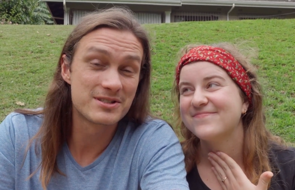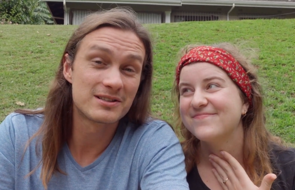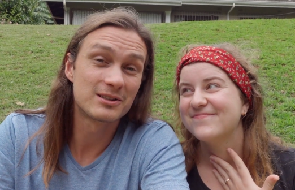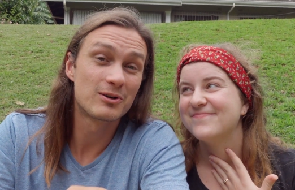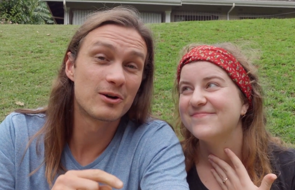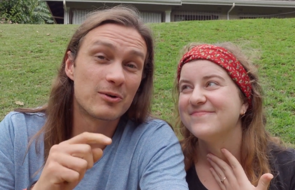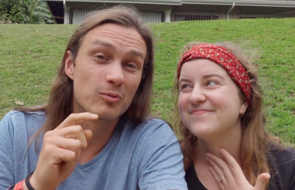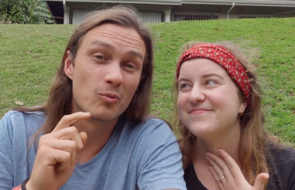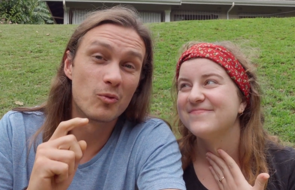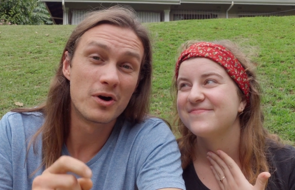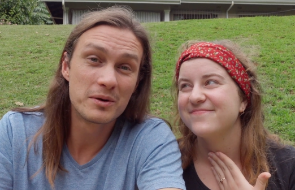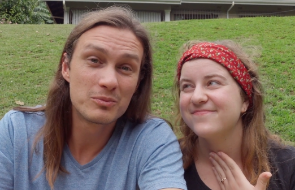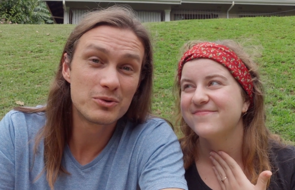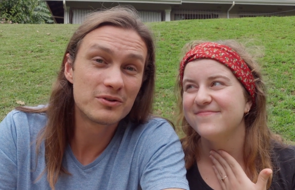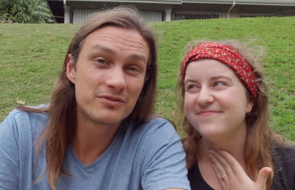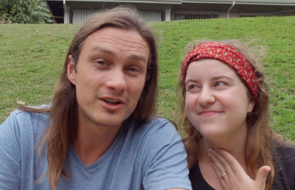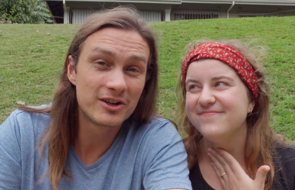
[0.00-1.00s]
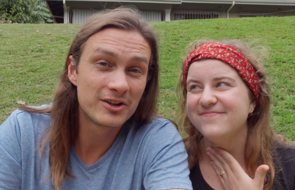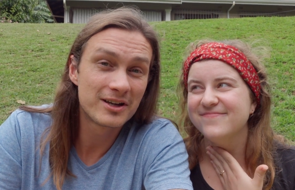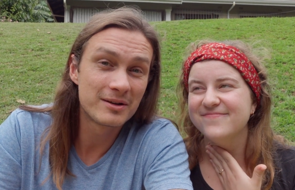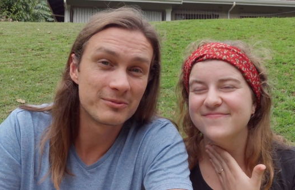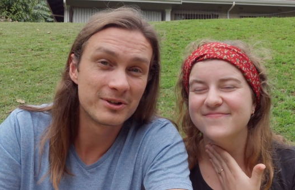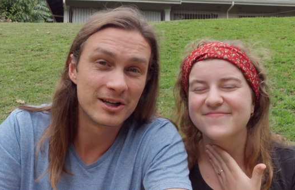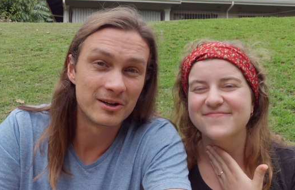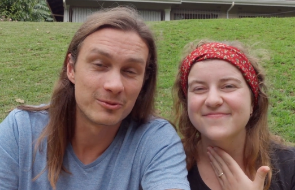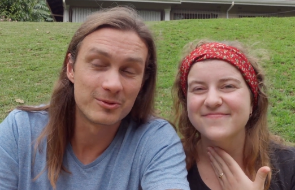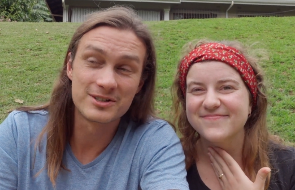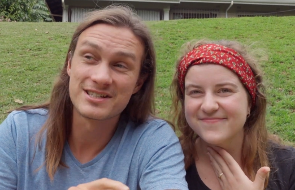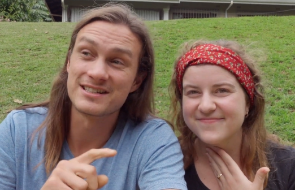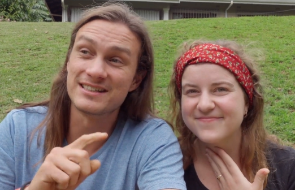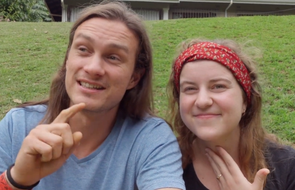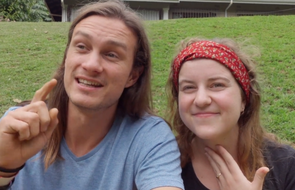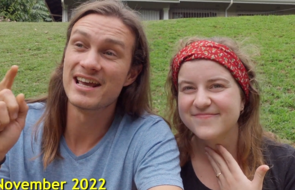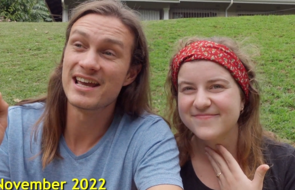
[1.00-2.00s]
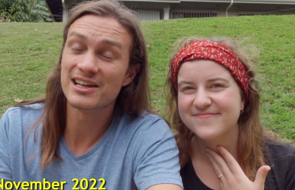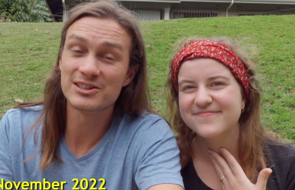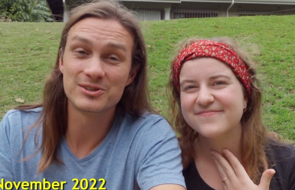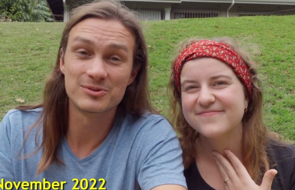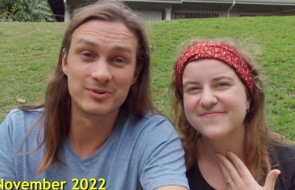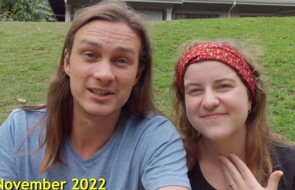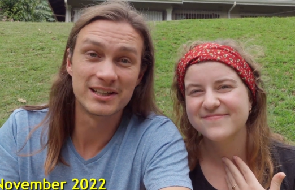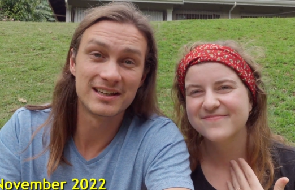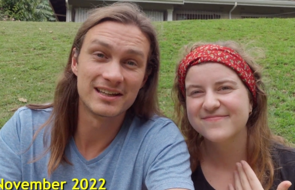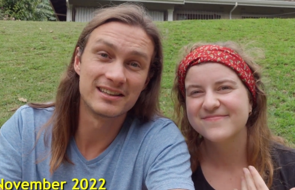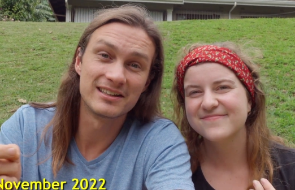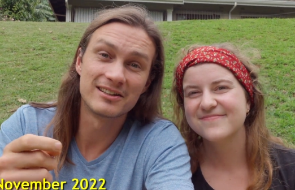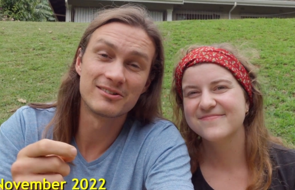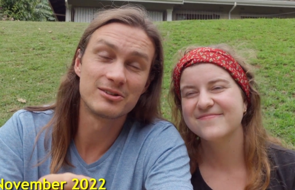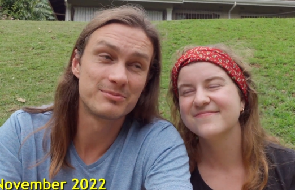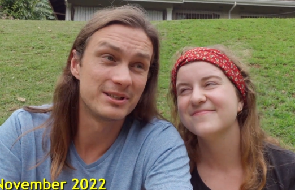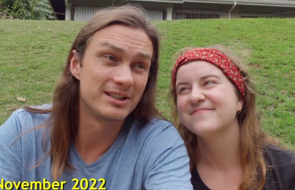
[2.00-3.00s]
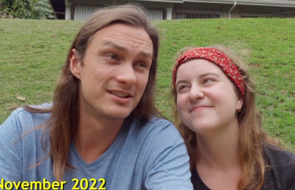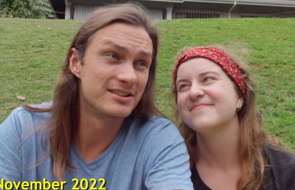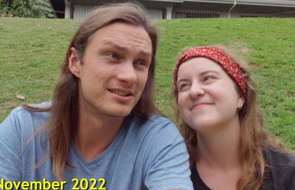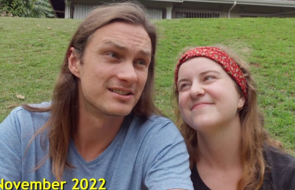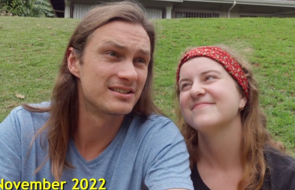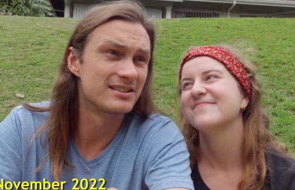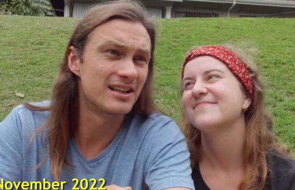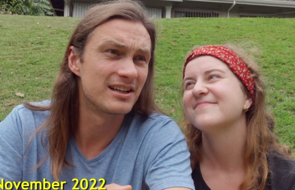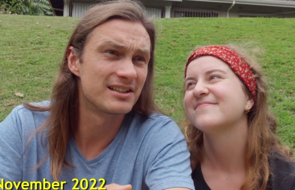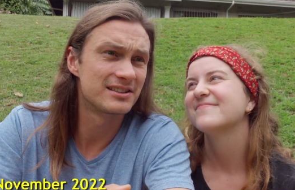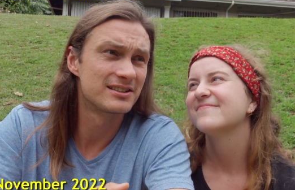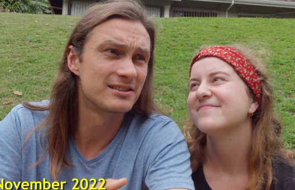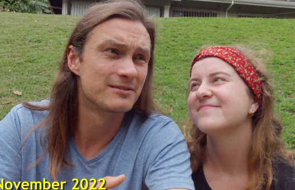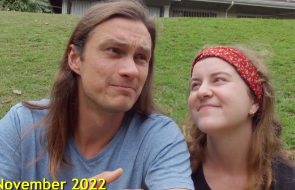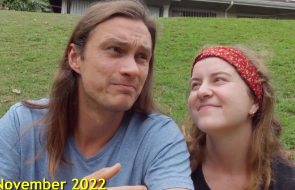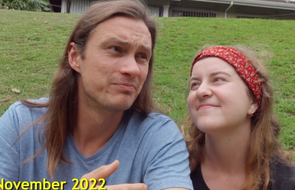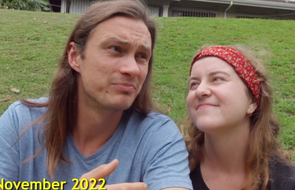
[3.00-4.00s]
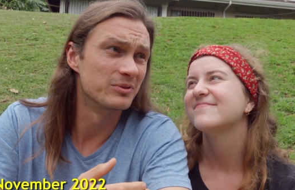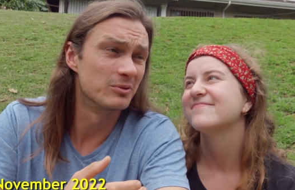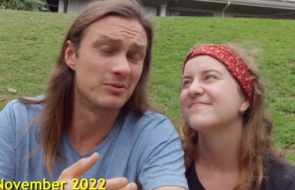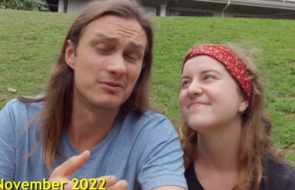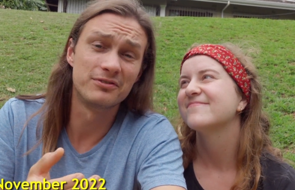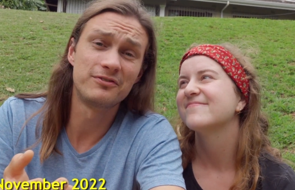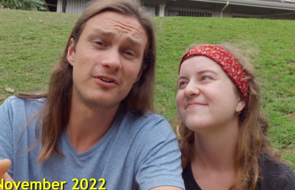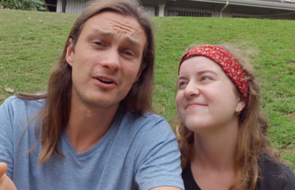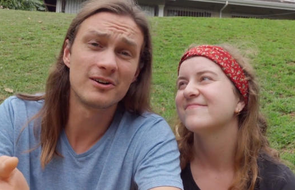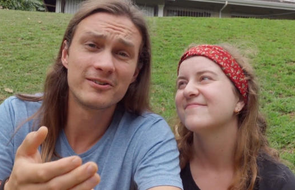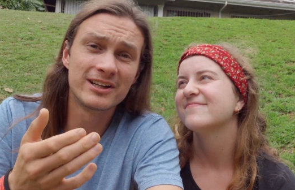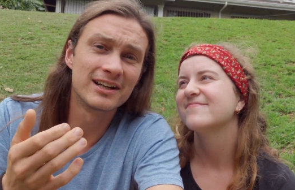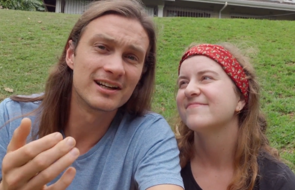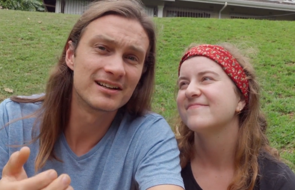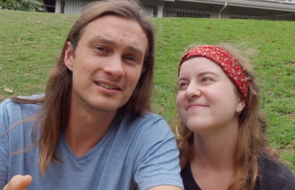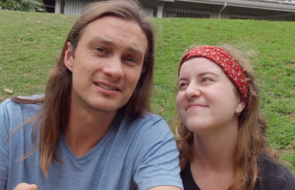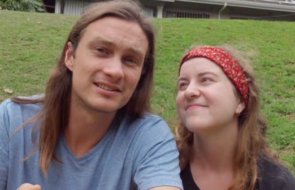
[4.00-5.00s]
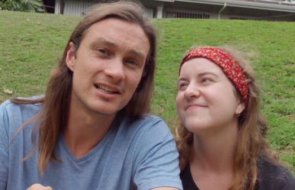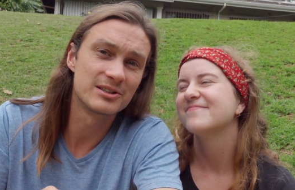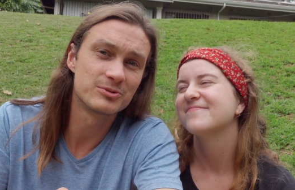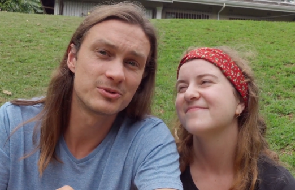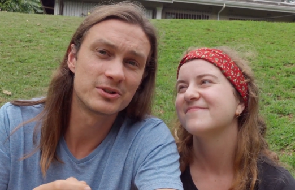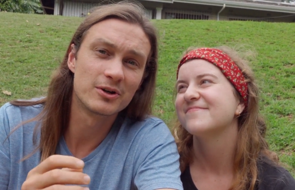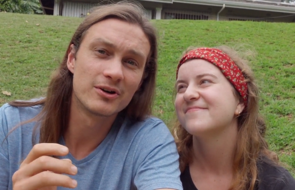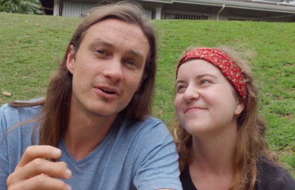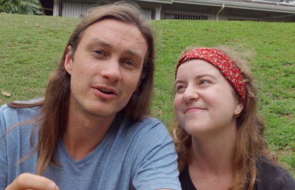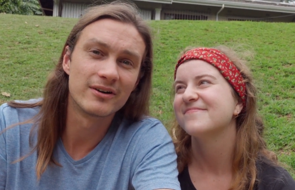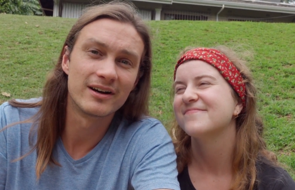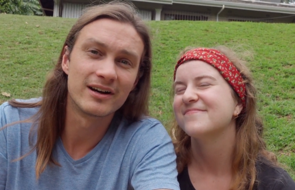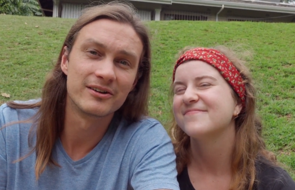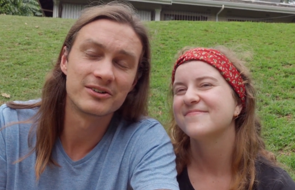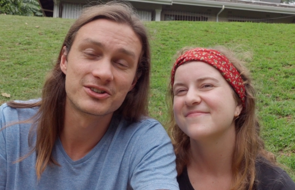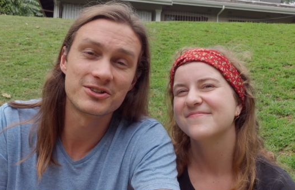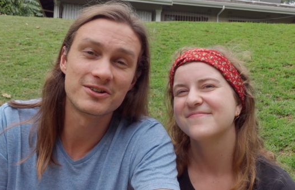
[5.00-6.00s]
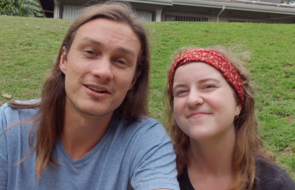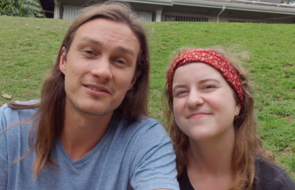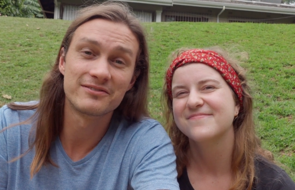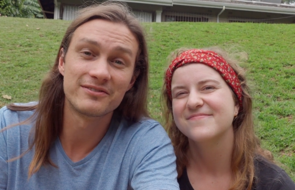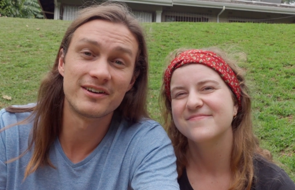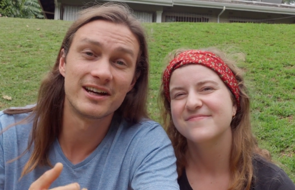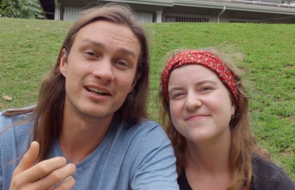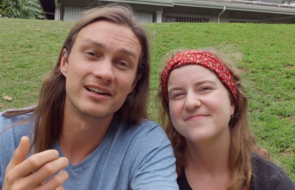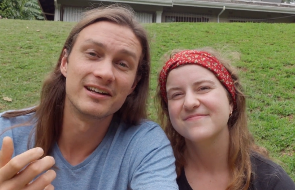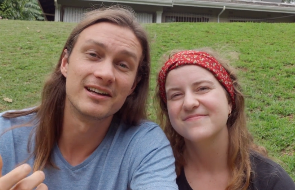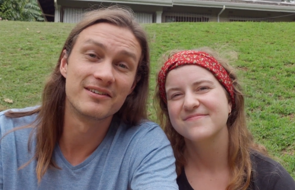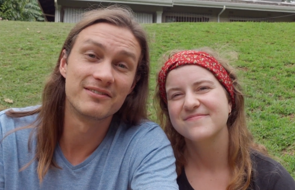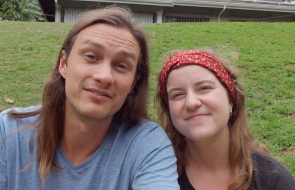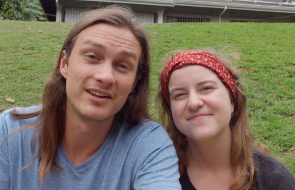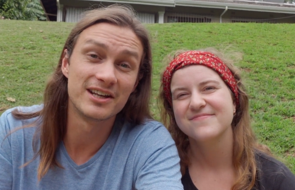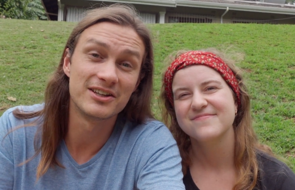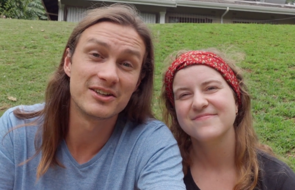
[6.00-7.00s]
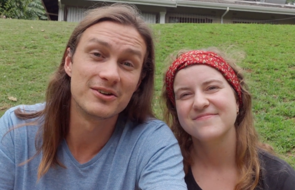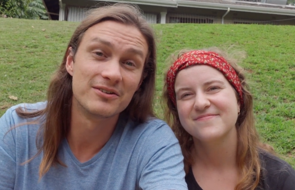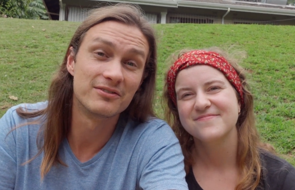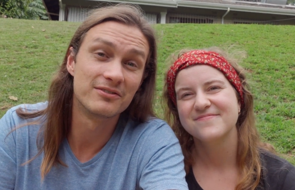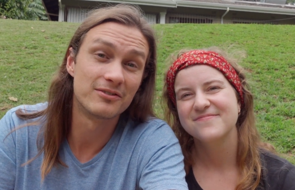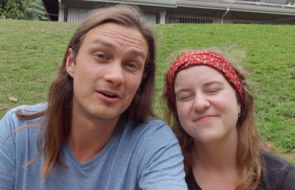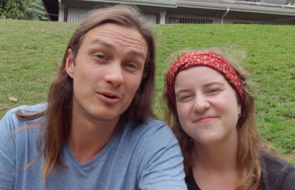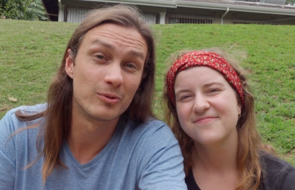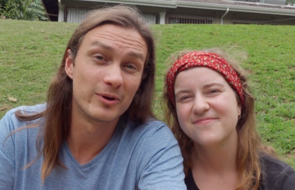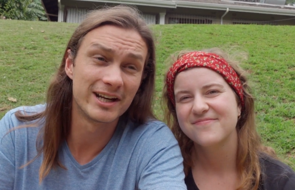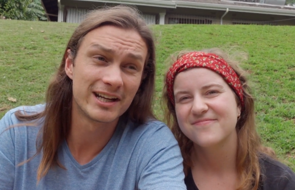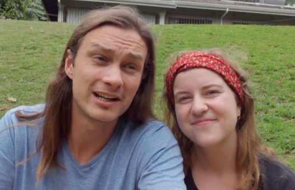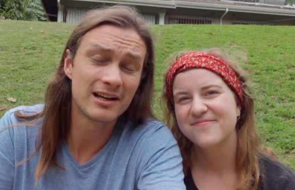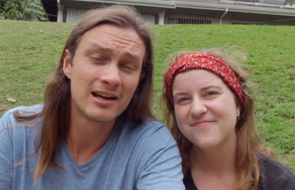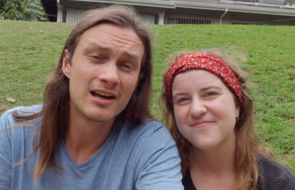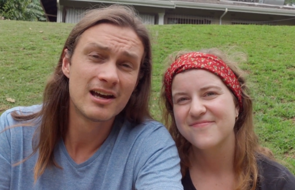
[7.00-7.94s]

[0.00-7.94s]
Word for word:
Speaker 1: still got one more video coming out, which is next week, and that'll be just us all following us as we go around trying to find a venue for our wedding,